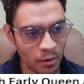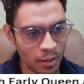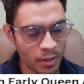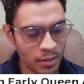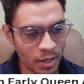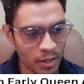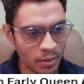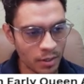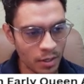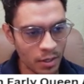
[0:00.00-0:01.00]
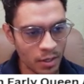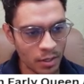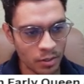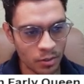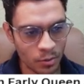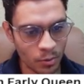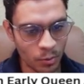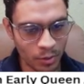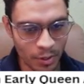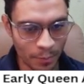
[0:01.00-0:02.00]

this case. So the